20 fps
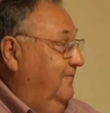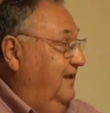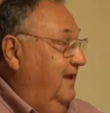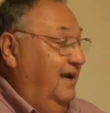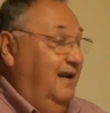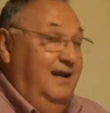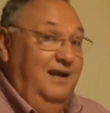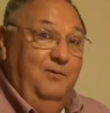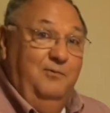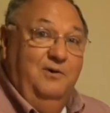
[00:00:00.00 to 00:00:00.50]

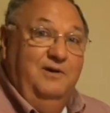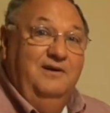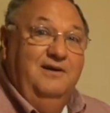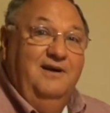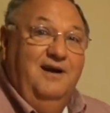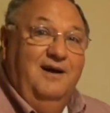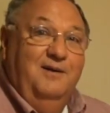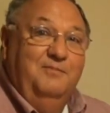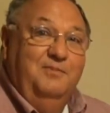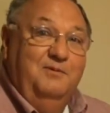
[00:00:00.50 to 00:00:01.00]
And he wouldn't
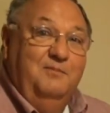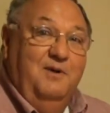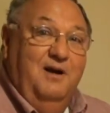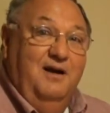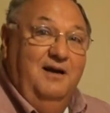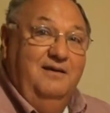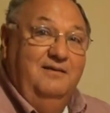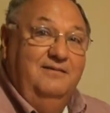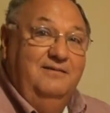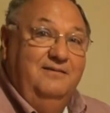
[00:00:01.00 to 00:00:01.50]

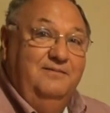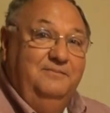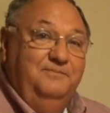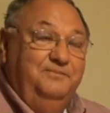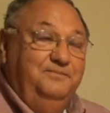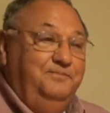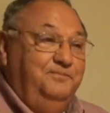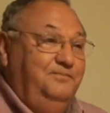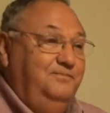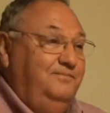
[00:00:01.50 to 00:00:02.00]
compromise.
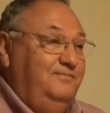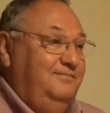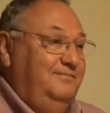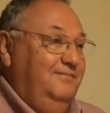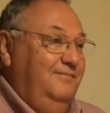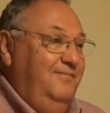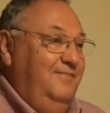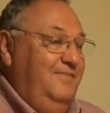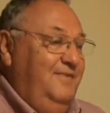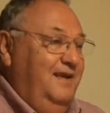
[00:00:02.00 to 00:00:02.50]

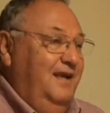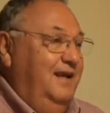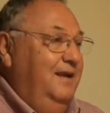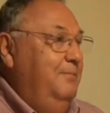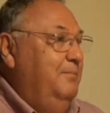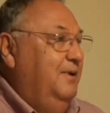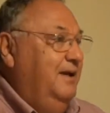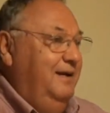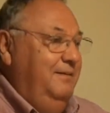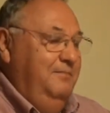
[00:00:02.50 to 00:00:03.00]
And he
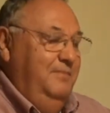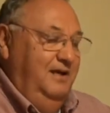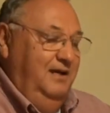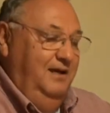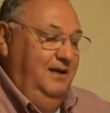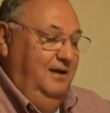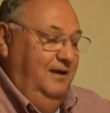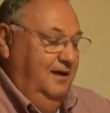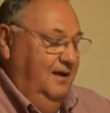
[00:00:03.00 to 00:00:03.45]
blamed me.